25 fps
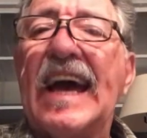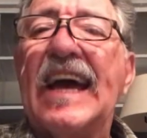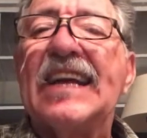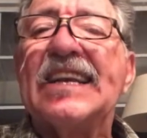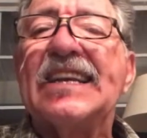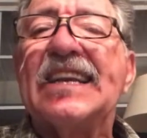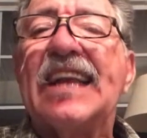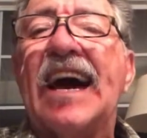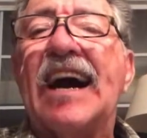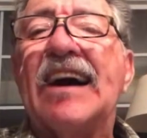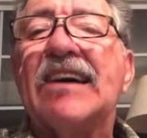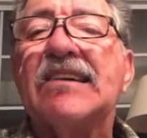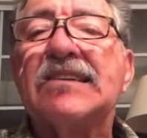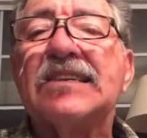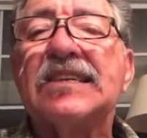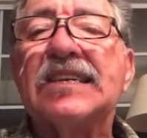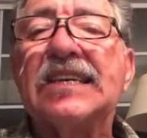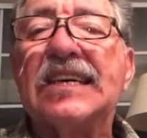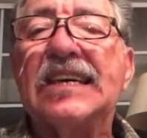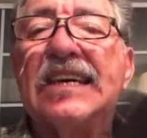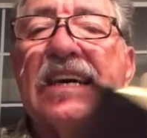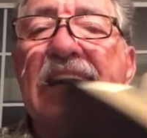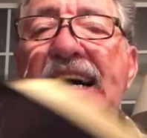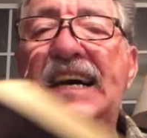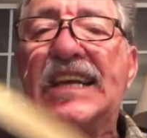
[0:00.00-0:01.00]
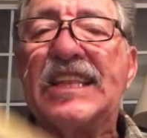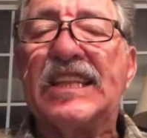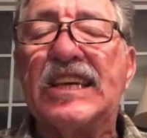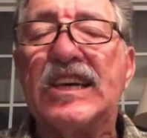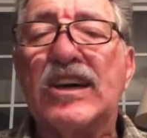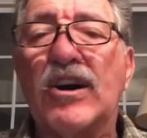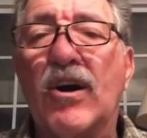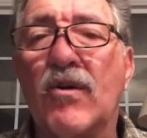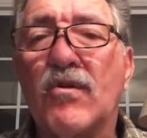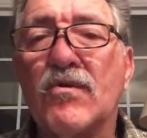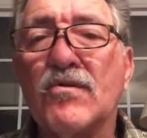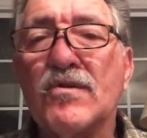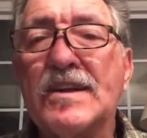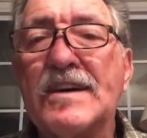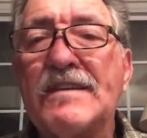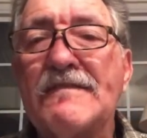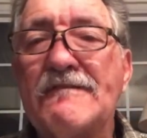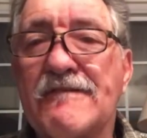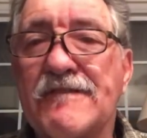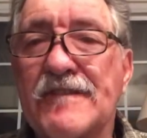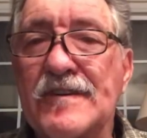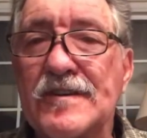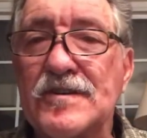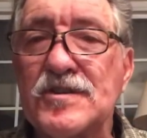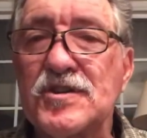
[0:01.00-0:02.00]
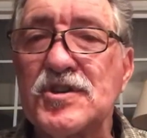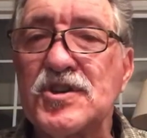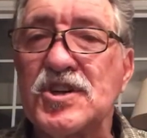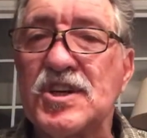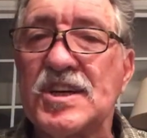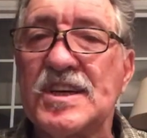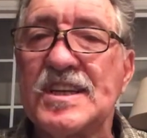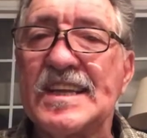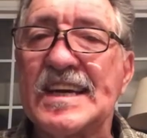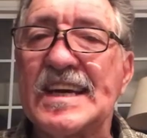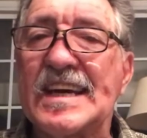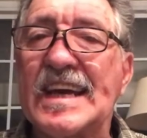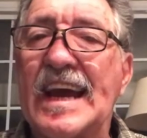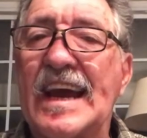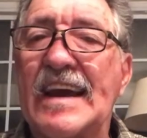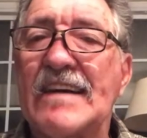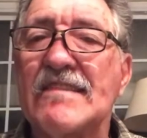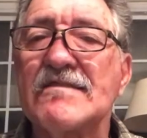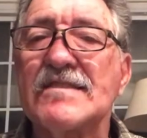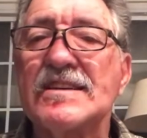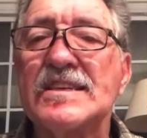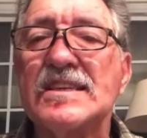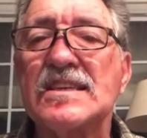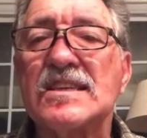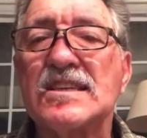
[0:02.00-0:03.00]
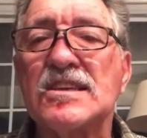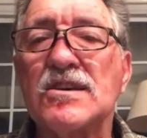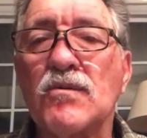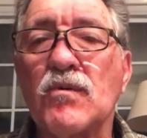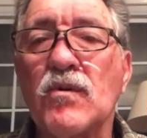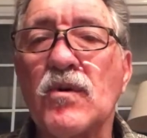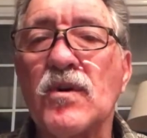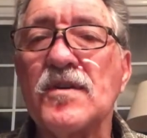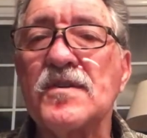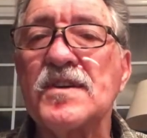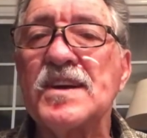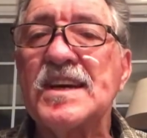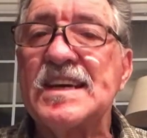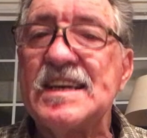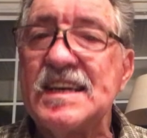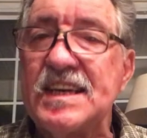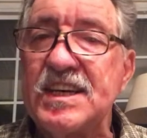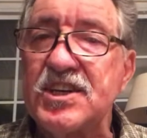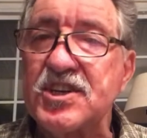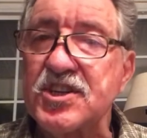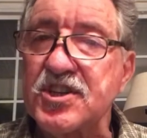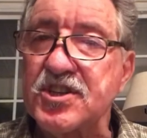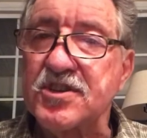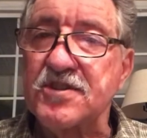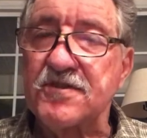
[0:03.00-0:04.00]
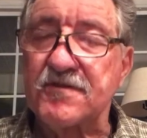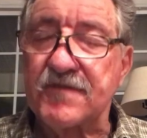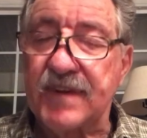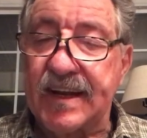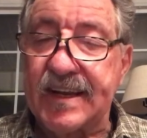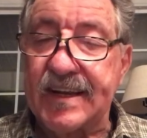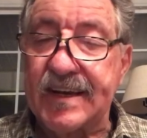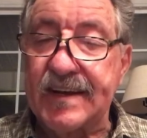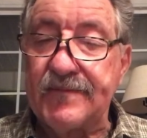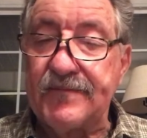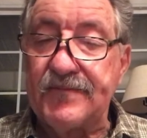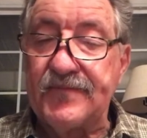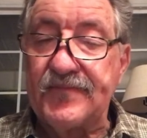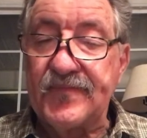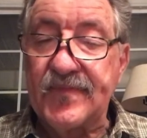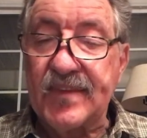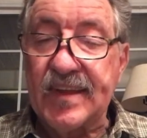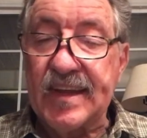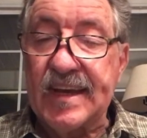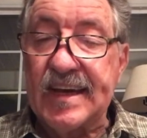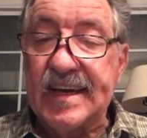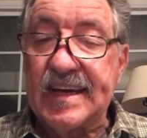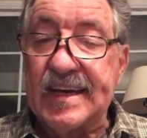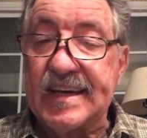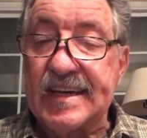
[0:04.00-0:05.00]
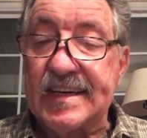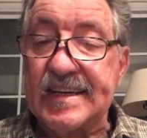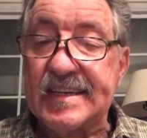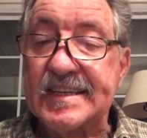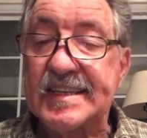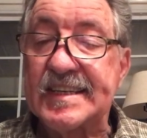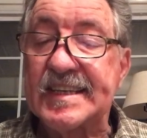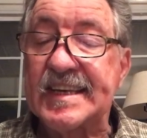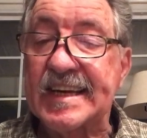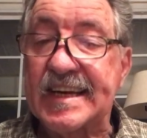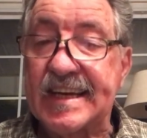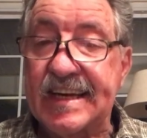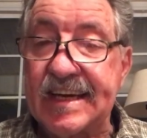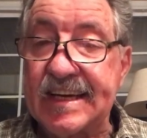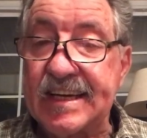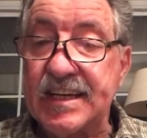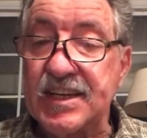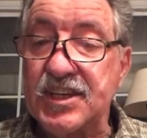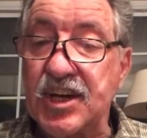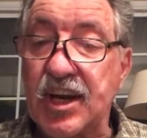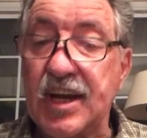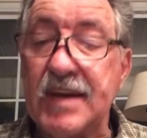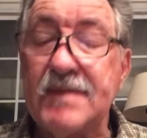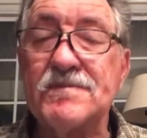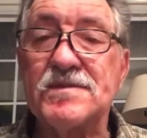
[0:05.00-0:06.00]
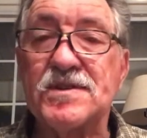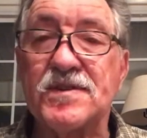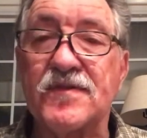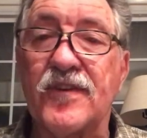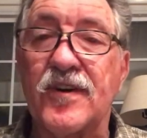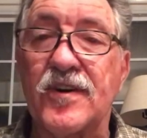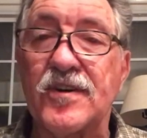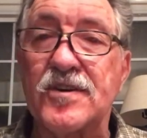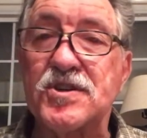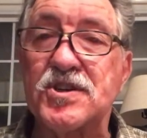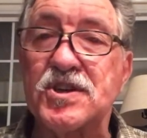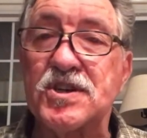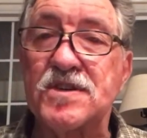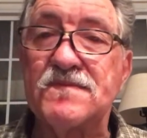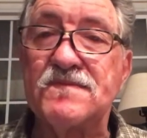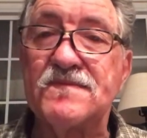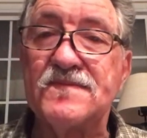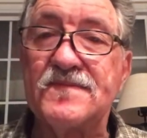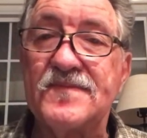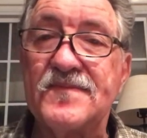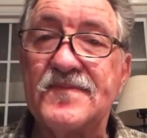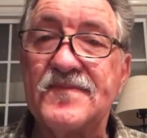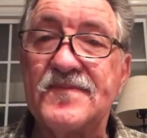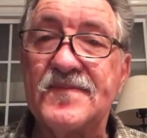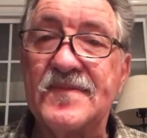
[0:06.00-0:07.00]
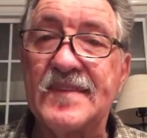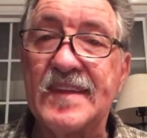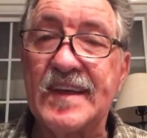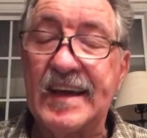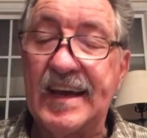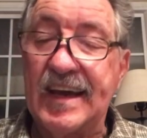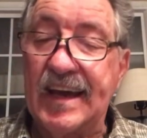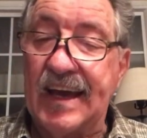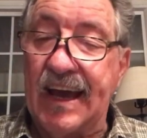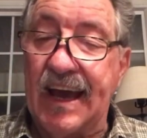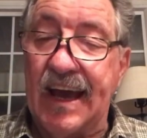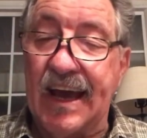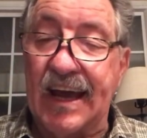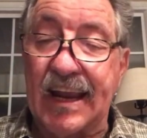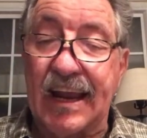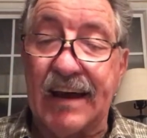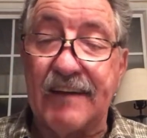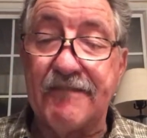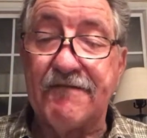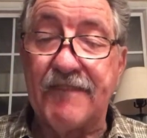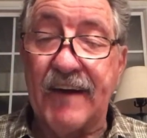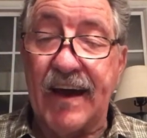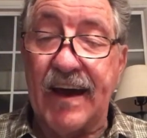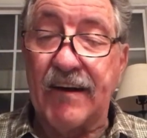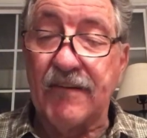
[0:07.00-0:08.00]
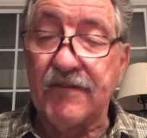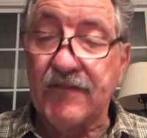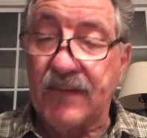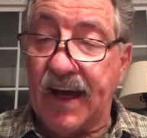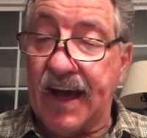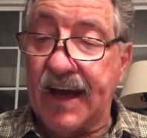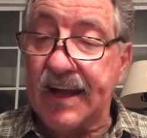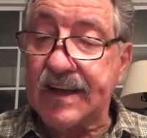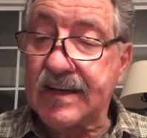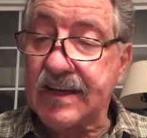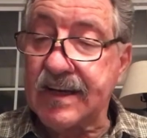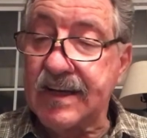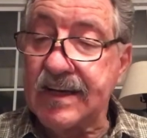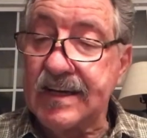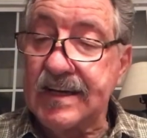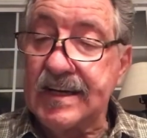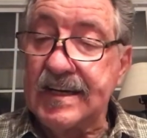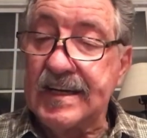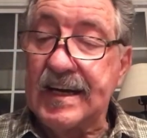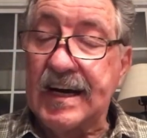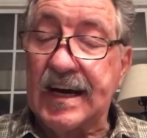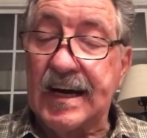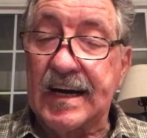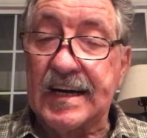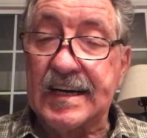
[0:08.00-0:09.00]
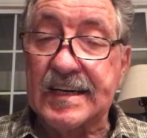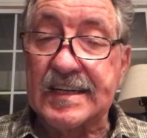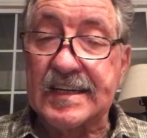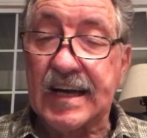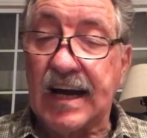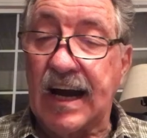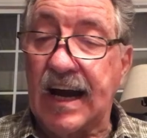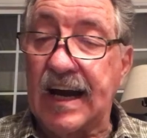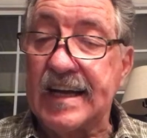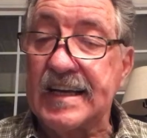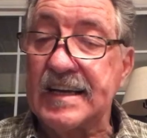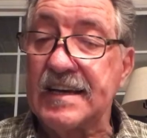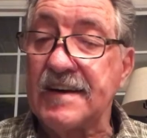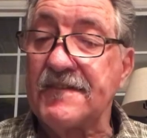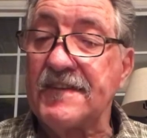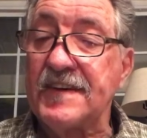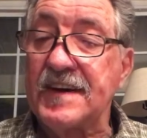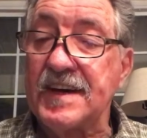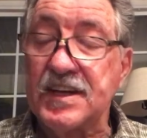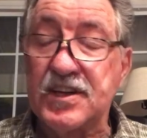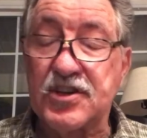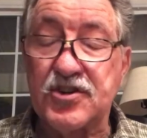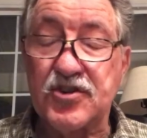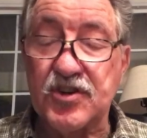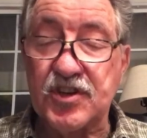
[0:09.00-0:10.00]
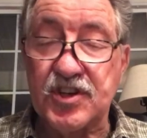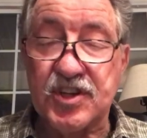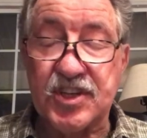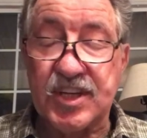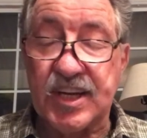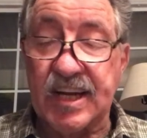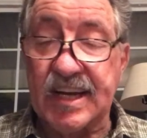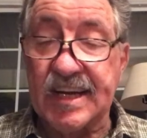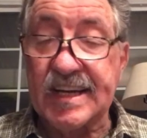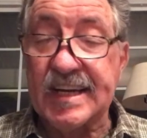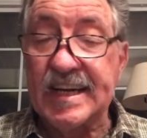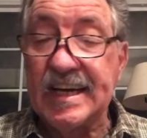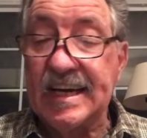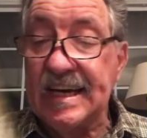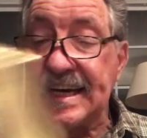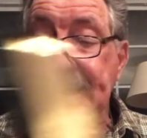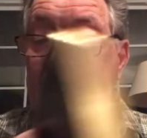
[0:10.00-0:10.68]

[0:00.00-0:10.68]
Now, the only version that carries the word Easter in it is the King James Version. And I found that kind of interesting.